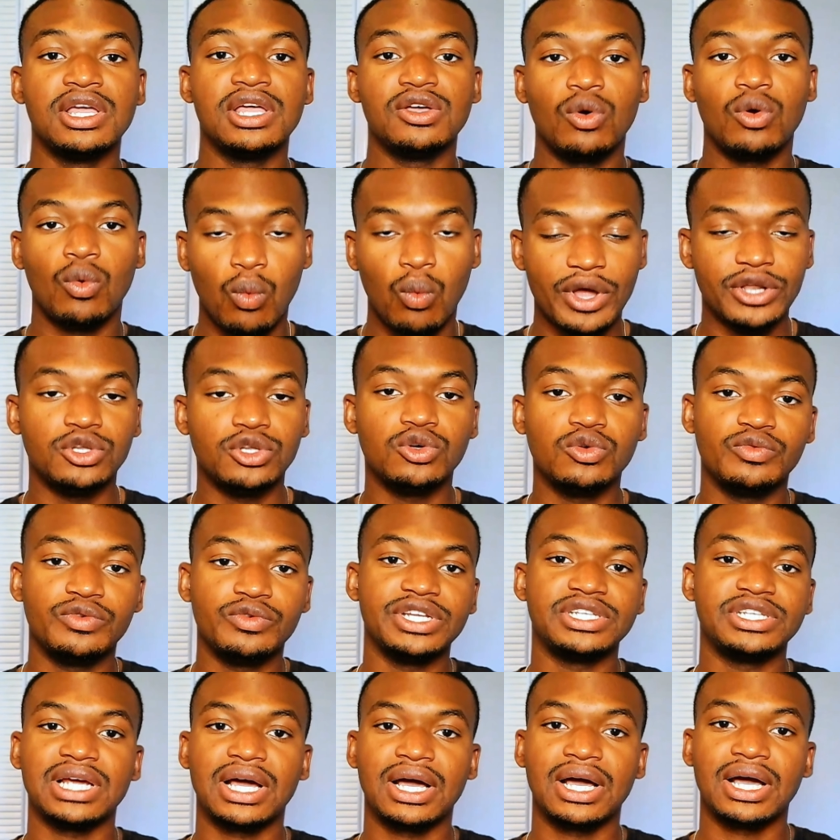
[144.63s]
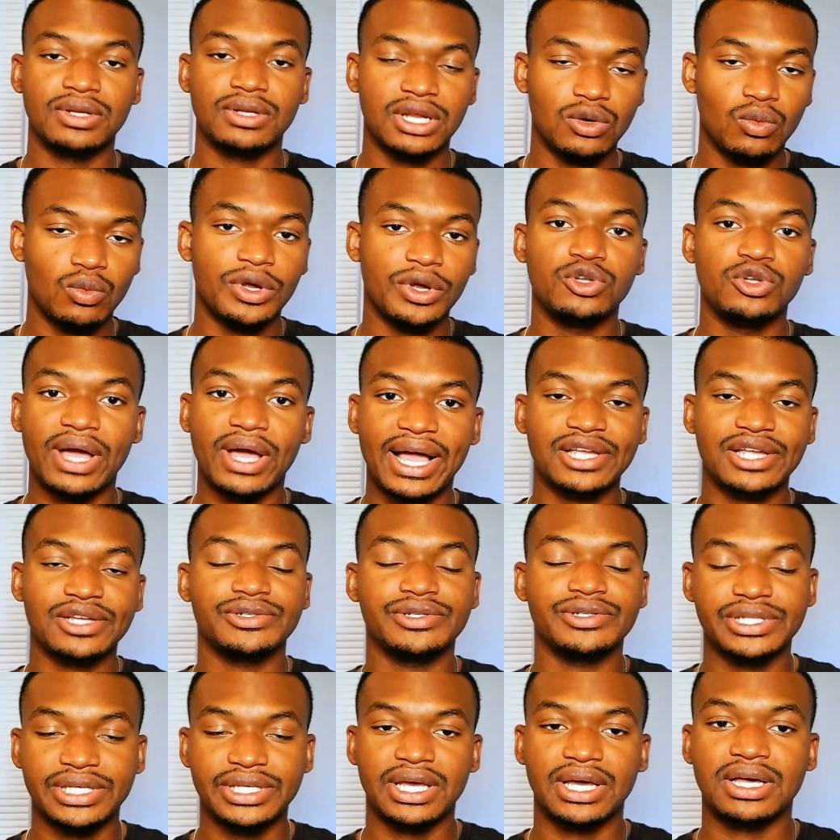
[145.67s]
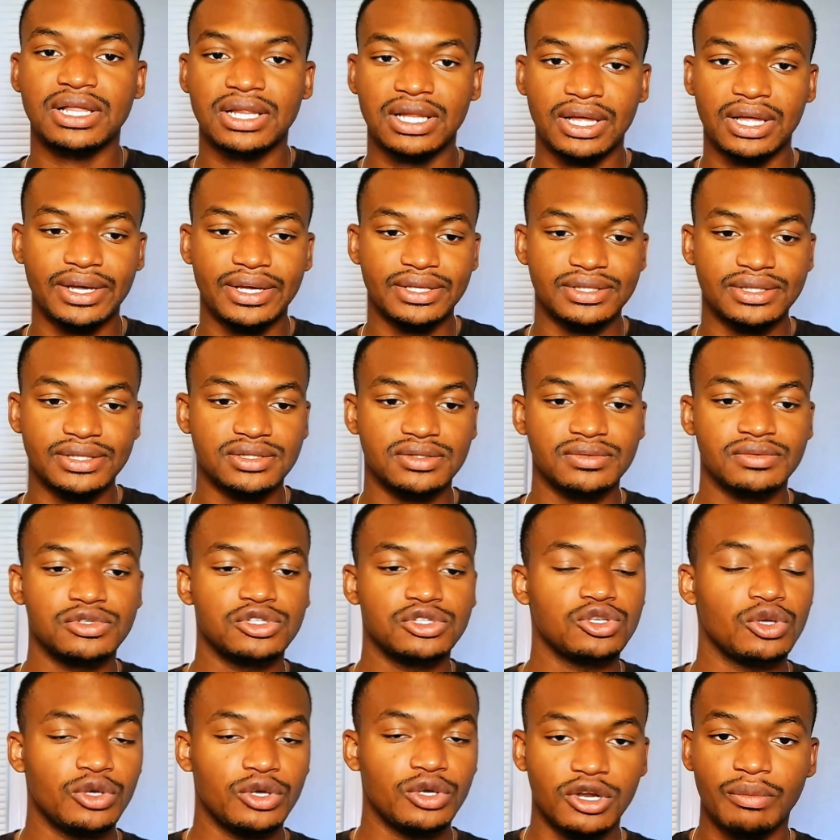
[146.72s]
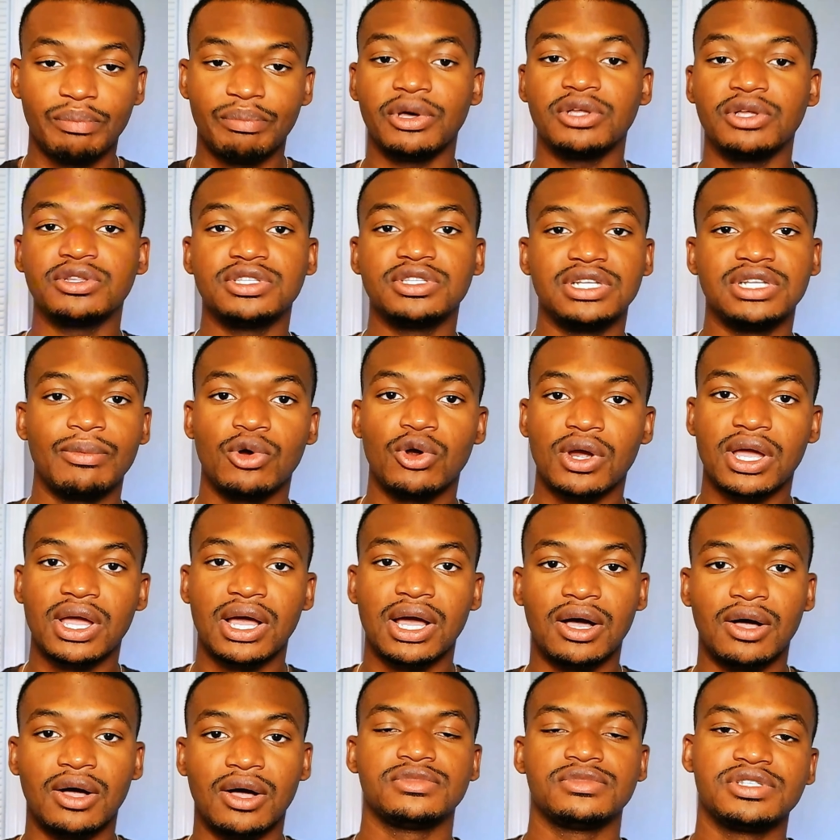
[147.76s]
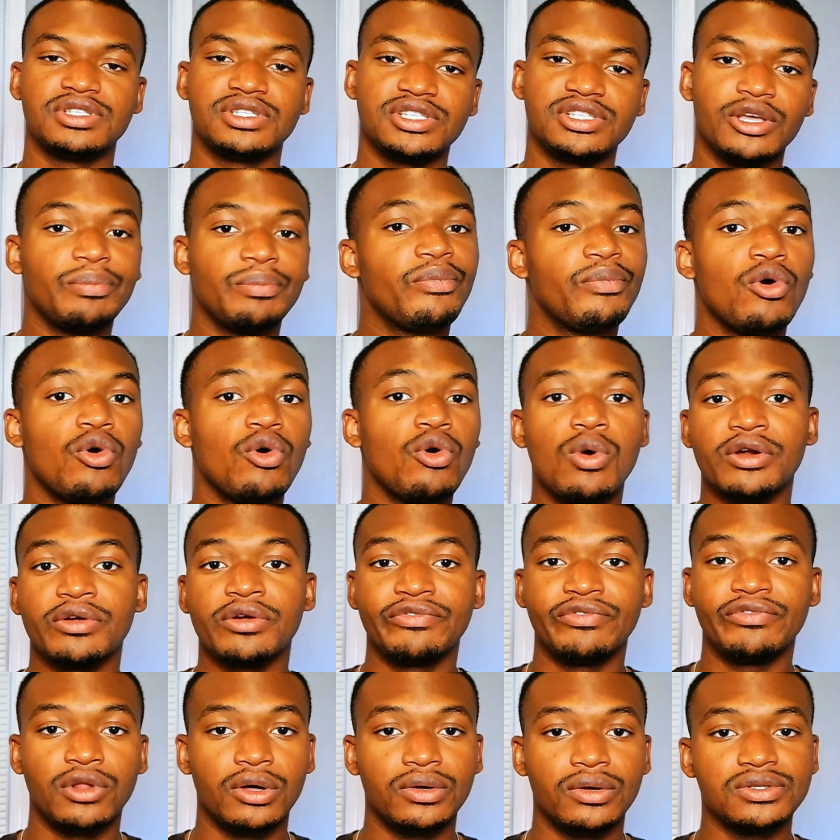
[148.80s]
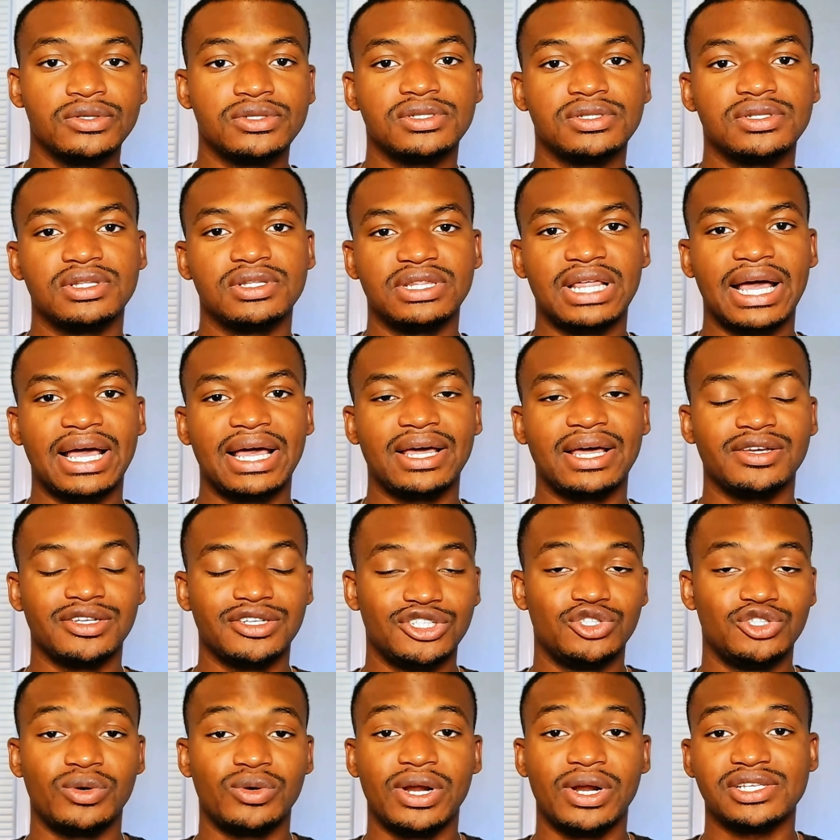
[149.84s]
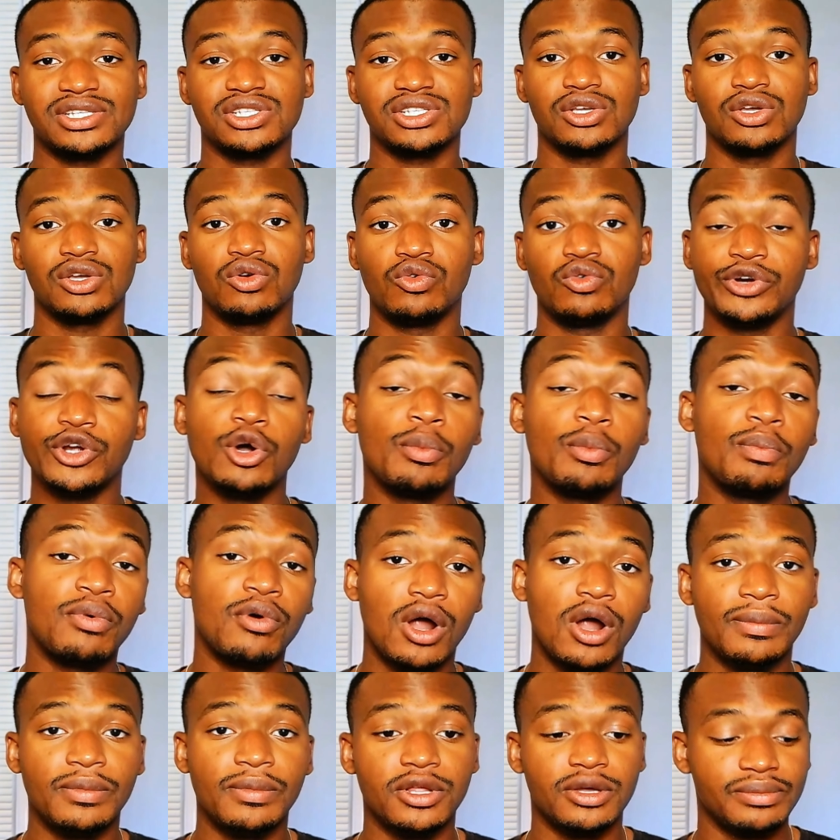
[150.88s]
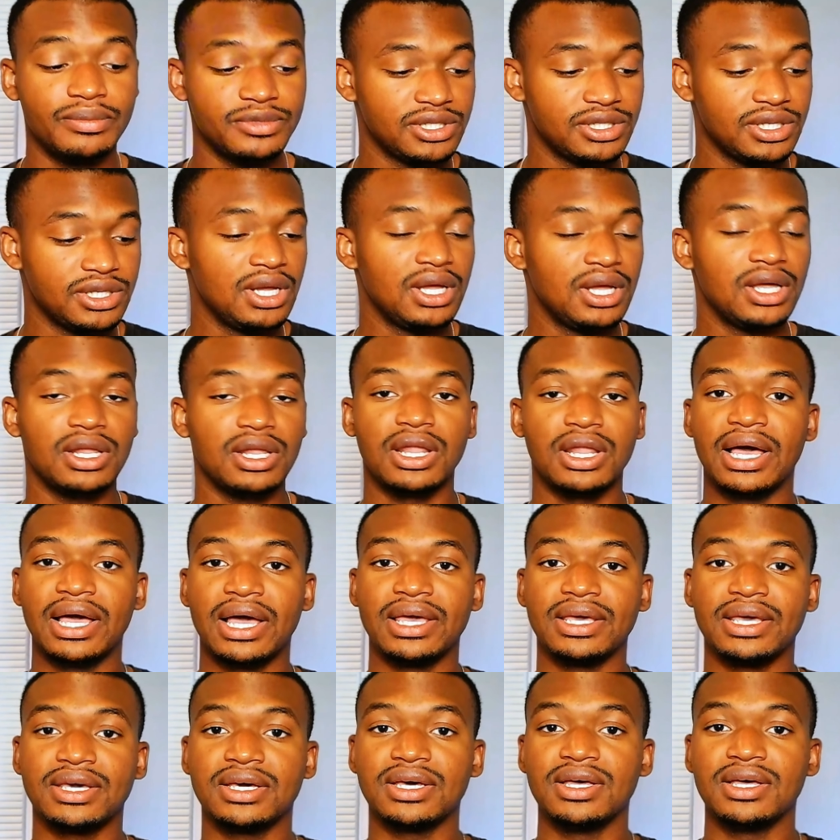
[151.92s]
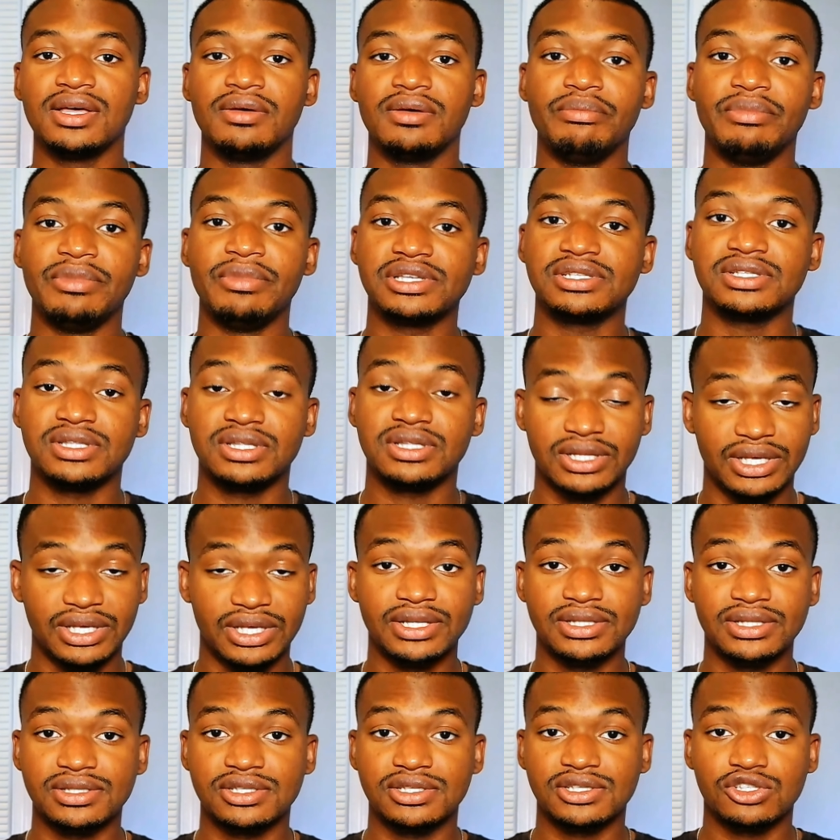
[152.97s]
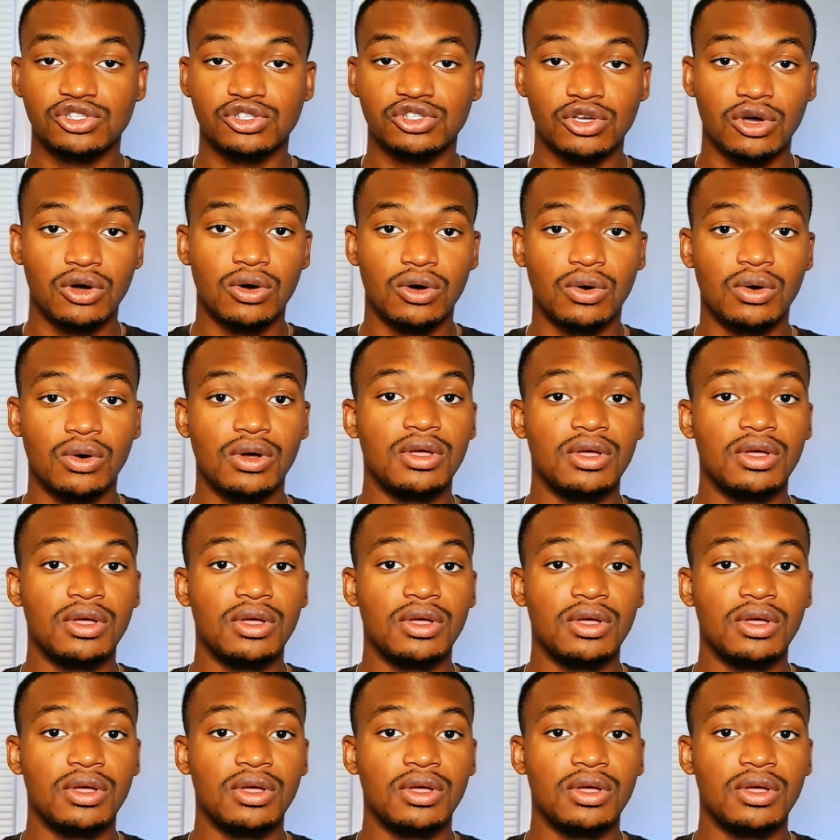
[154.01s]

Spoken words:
when you reach out and when you actually get clients. So you're going to build the demo account, simple workflows that address real problems like missed leads. So